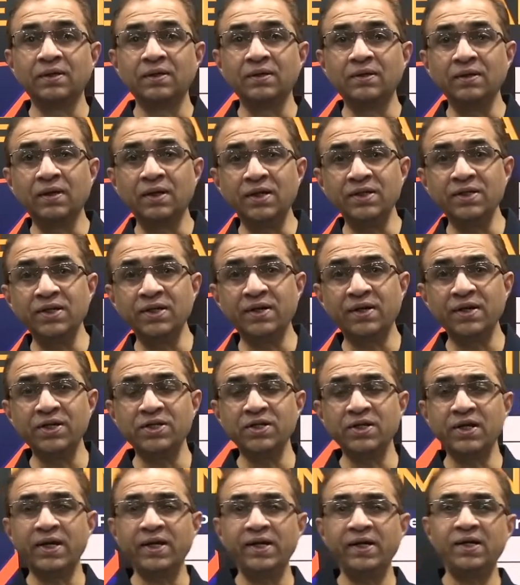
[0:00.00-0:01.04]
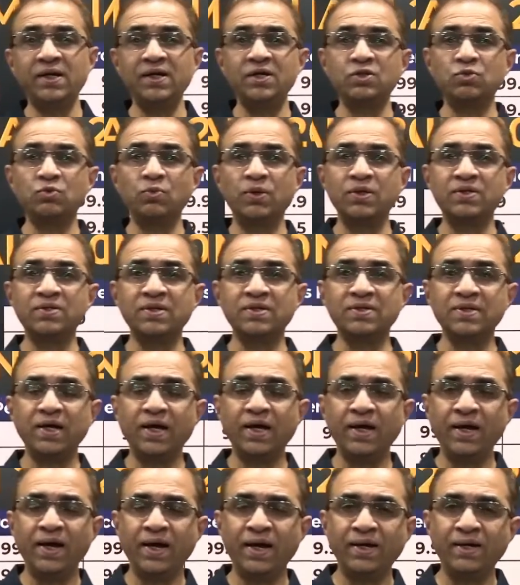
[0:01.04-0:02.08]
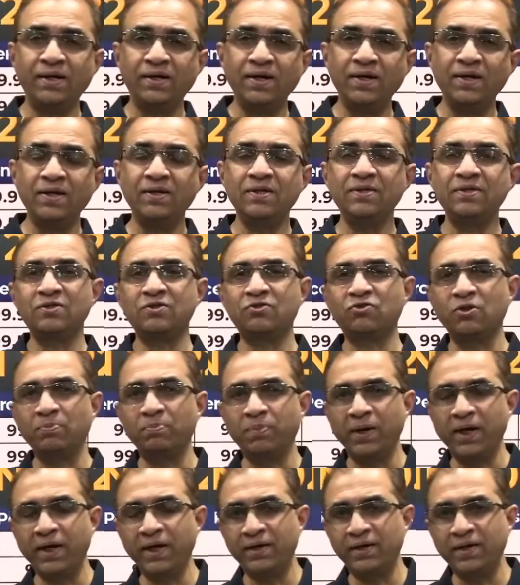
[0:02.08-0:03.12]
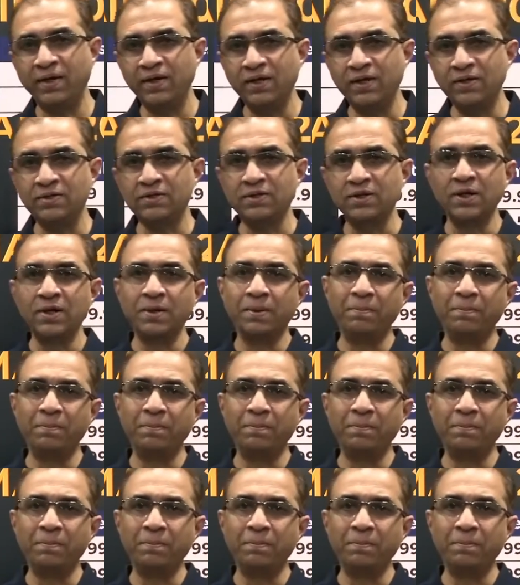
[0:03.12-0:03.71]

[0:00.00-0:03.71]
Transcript: third generation IITs versus NITs, triple ITs,